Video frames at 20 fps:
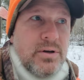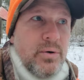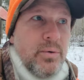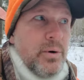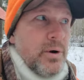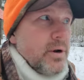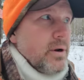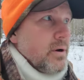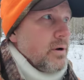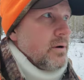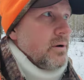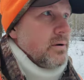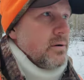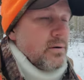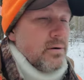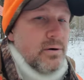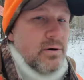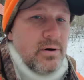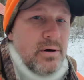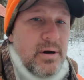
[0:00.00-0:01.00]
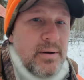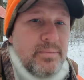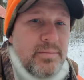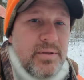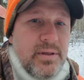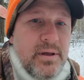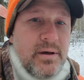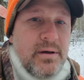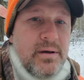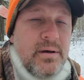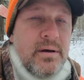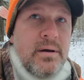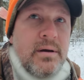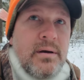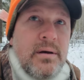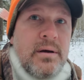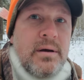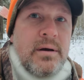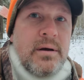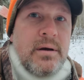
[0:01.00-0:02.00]
So we're gonna hook up the
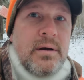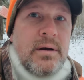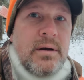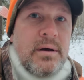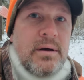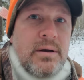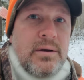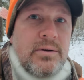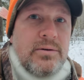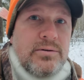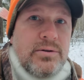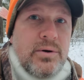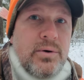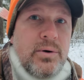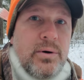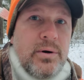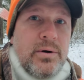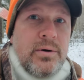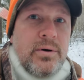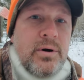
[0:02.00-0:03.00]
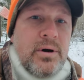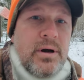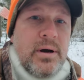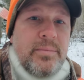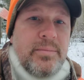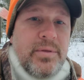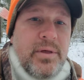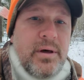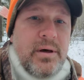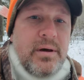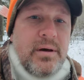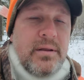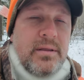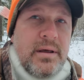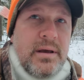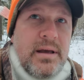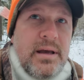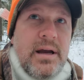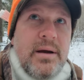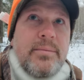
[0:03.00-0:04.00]
use the cord and hook up the
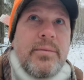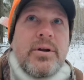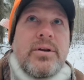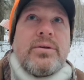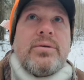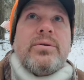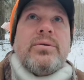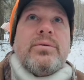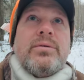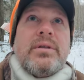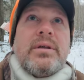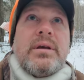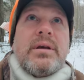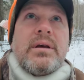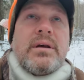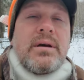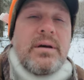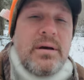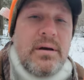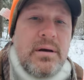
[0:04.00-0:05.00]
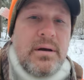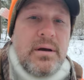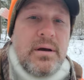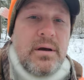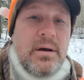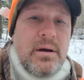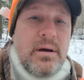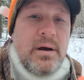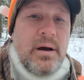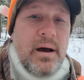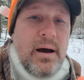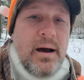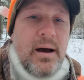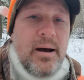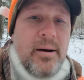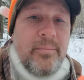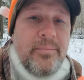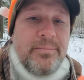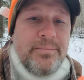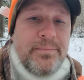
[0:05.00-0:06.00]
the camera to the
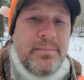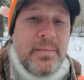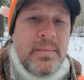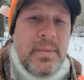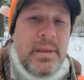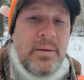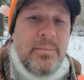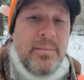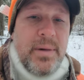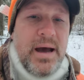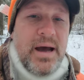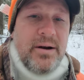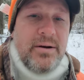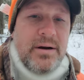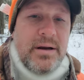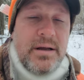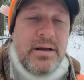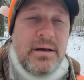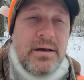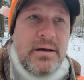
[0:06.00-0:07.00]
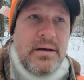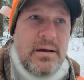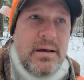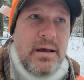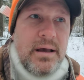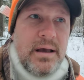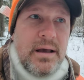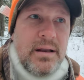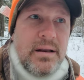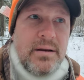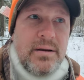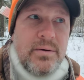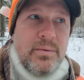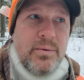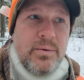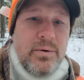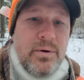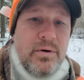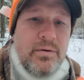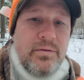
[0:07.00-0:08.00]
um, battery, and
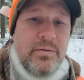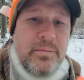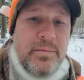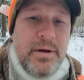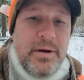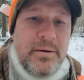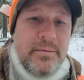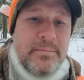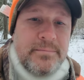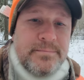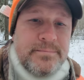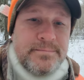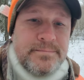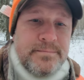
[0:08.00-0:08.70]
we'll go from there.